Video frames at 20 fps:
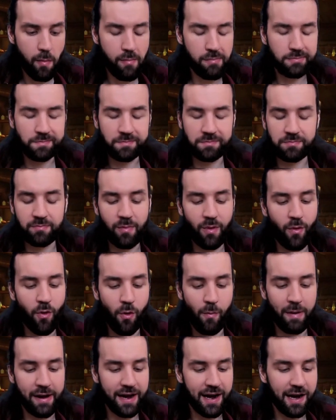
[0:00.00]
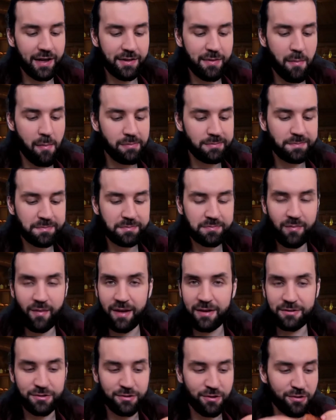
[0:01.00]
My God,
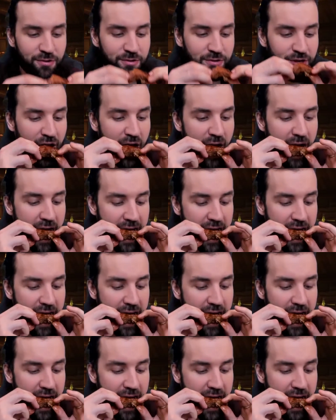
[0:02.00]
so good.